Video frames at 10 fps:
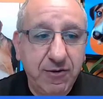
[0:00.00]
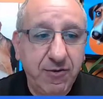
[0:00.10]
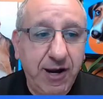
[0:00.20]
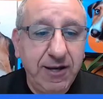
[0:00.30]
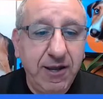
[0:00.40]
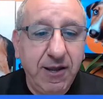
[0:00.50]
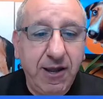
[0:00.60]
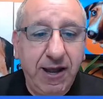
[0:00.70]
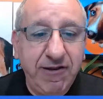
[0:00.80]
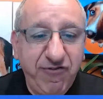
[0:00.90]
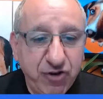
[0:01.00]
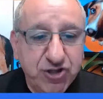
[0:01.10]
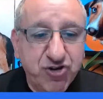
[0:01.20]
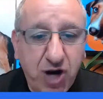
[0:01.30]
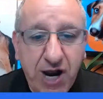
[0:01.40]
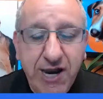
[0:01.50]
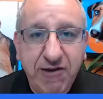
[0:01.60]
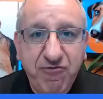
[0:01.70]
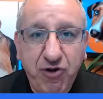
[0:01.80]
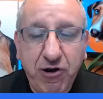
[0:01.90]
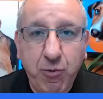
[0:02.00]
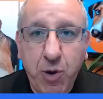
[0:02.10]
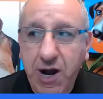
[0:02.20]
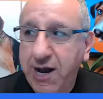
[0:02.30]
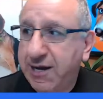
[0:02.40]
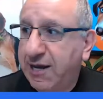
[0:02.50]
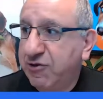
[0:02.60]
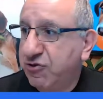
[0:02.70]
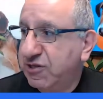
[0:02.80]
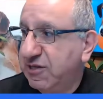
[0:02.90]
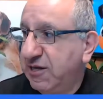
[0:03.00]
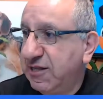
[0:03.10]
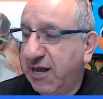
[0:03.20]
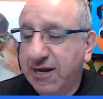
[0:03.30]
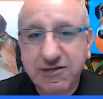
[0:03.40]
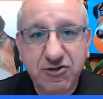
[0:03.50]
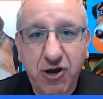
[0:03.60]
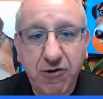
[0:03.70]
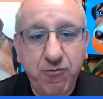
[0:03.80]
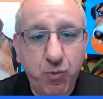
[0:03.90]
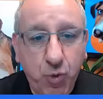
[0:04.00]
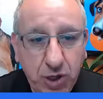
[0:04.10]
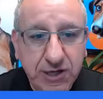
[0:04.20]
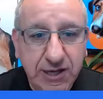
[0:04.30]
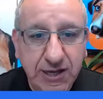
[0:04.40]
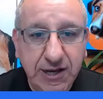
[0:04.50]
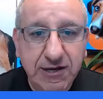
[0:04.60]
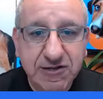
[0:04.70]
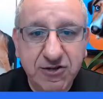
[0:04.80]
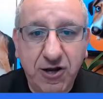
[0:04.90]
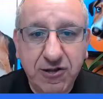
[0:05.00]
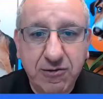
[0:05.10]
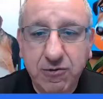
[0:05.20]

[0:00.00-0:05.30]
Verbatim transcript: right? And if you try it for a while and you see that is not working and it's not